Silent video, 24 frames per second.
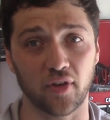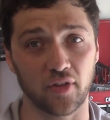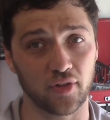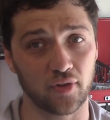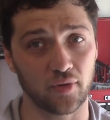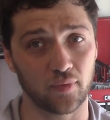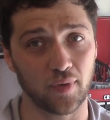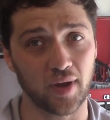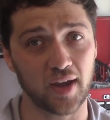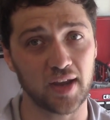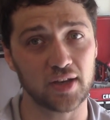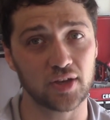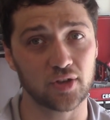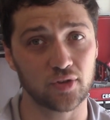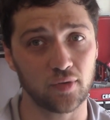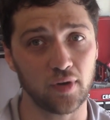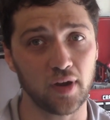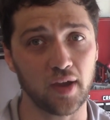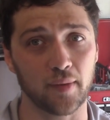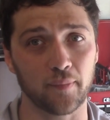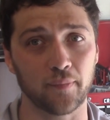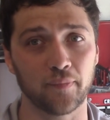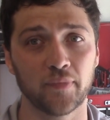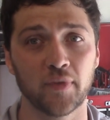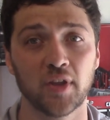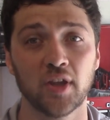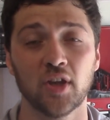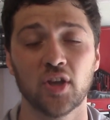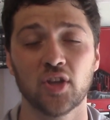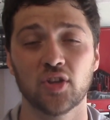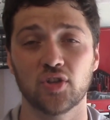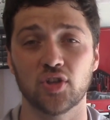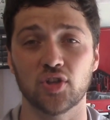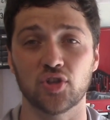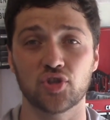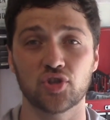on the right grip
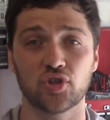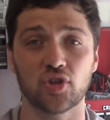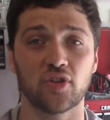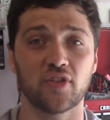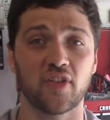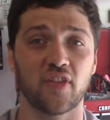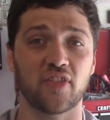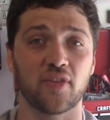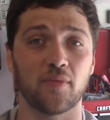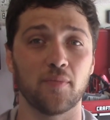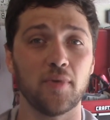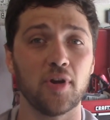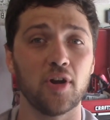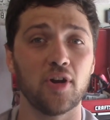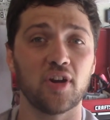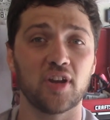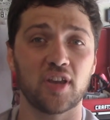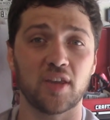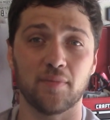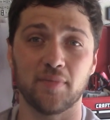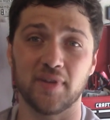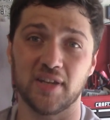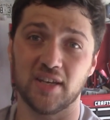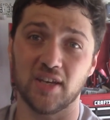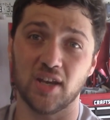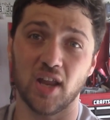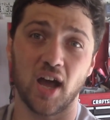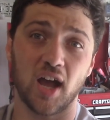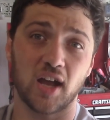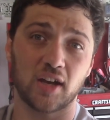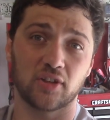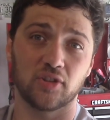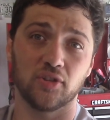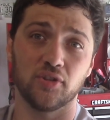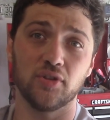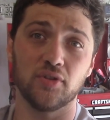to ensure that the mirror can be
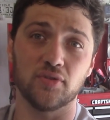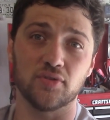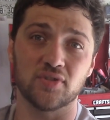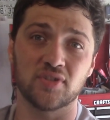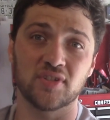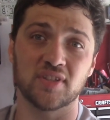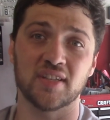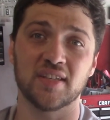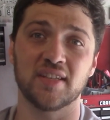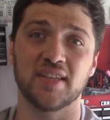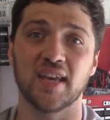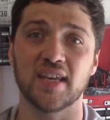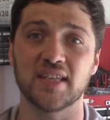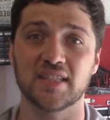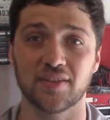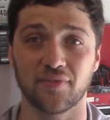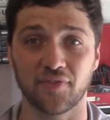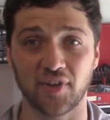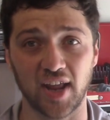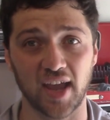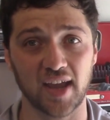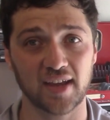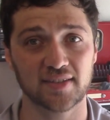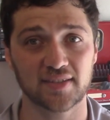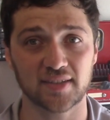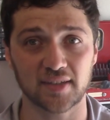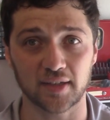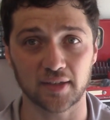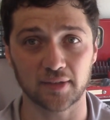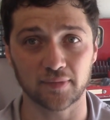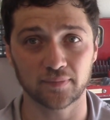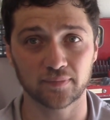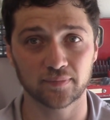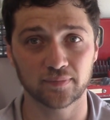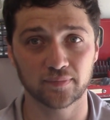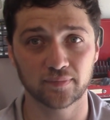knocked loose in case of an
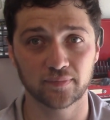accident.